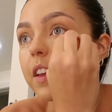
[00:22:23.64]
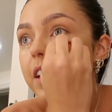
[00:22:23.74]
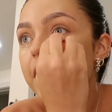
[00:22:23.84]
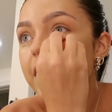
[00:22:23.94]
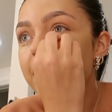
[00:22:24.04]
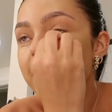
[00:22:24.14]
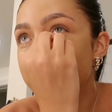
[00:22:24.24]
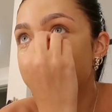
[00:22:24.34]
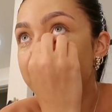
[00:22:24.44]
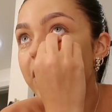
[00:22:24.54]
He's
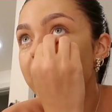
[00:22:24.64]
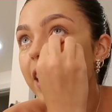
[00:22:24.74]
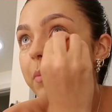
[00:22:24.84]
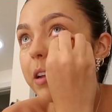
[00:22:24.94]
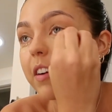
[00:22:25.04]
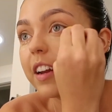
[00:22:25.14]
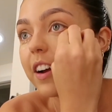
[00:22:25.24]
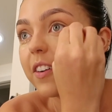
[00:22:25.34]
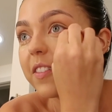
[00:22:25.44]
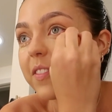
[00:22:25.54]
like staring at me right
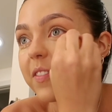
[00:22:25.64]
now.